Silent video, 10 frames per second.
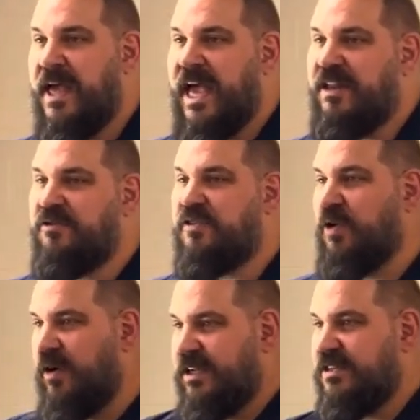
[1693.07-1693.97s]
and you
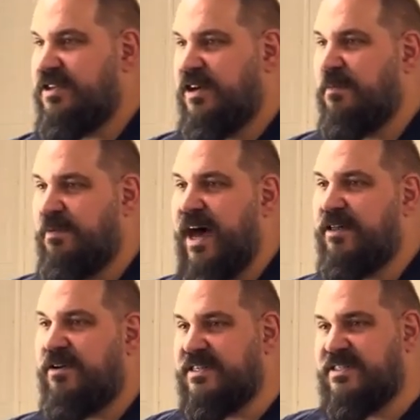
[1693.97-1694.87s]
sold it to your
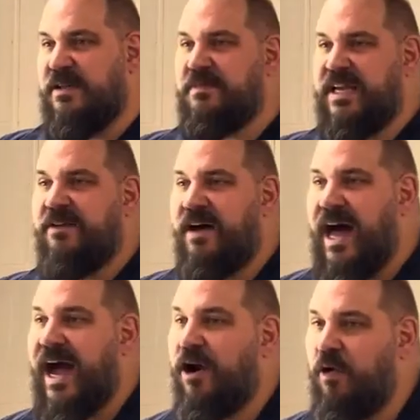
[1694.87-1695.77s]
brother as something of a
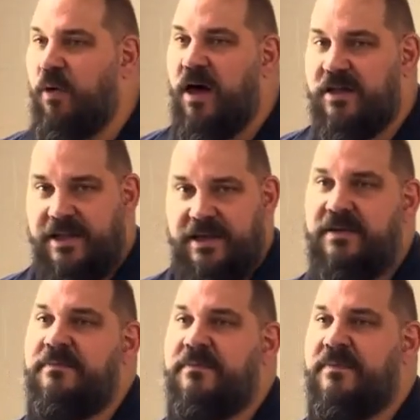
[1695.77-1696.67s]
higher quality,
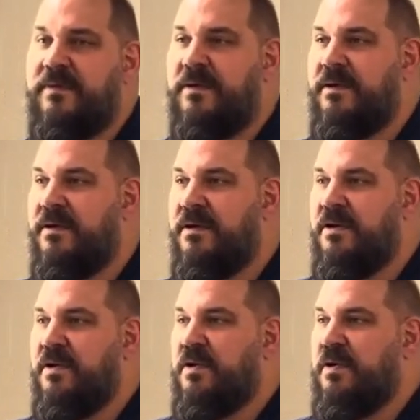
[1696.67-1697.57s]

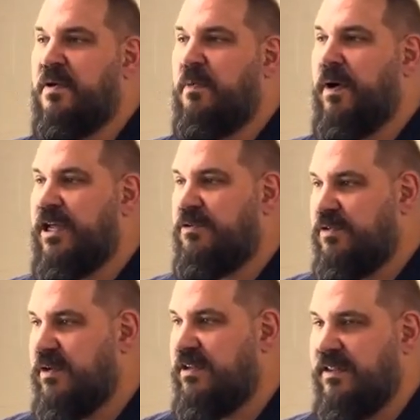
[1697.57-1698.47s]
what are you
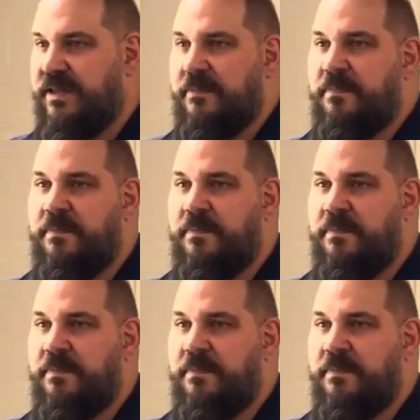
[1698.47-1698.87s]
doing to them?